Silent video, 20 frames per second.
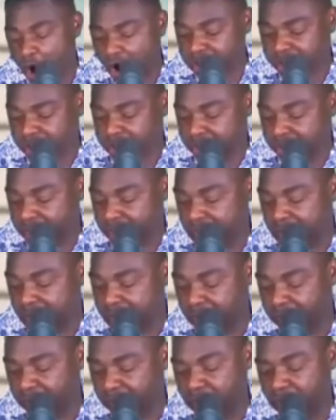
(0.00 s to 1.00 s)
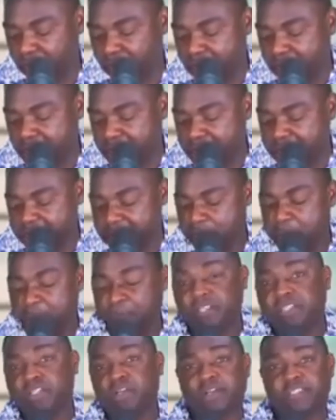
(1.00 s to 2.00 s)
Otre na, your friend no, Eye
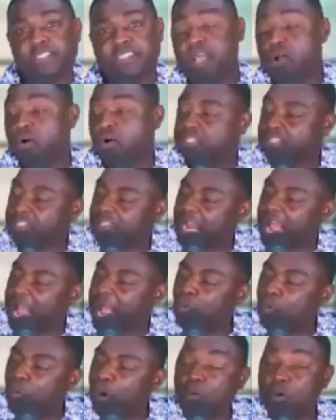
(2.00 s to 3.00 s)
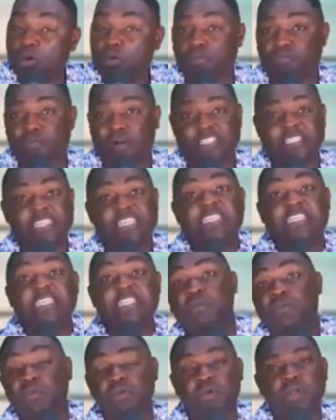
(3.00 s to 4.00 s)
Prince, Osei Otre, akwa we wafasini
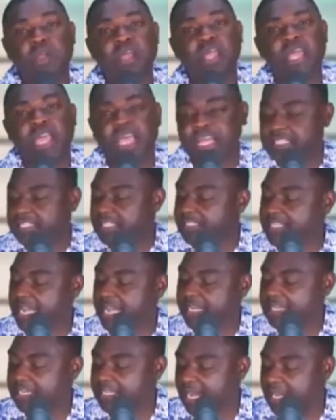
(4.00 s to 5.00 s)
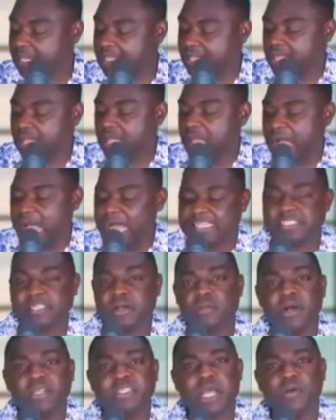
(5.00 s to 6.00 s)
di mu. Into technically,
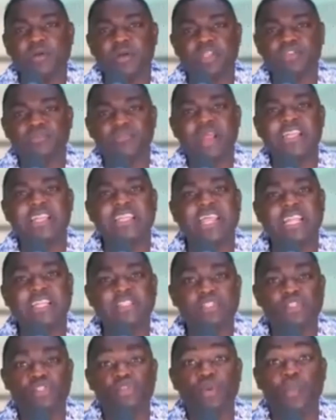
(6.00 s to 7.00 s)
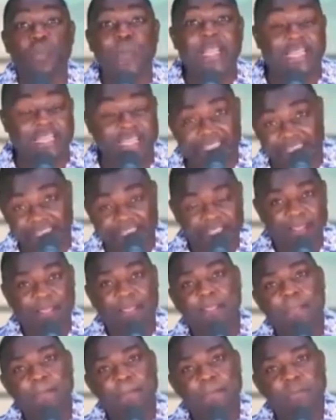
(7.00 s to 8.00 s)
Asamoah Gyan was rendered stupid.
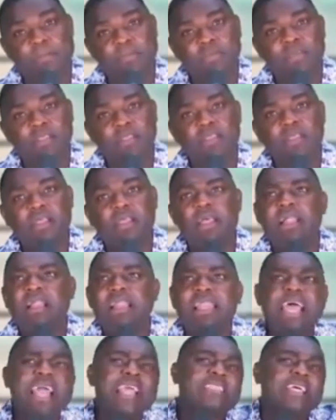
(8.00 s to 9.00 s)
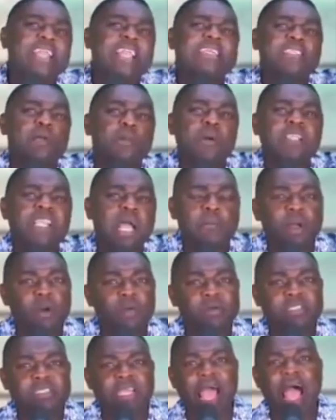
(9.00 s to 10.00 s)
Later, Asamoah Gyan will say,